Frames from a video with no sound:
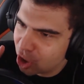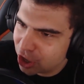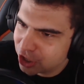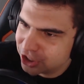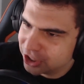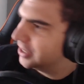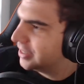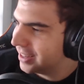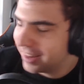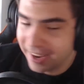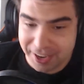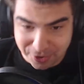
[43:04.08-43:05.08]
gotcha.
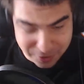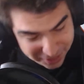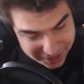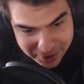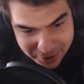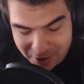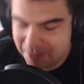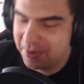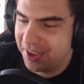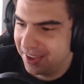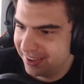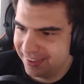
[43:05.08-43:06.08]
Like you think you got
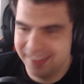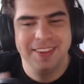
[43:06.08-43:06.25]
me.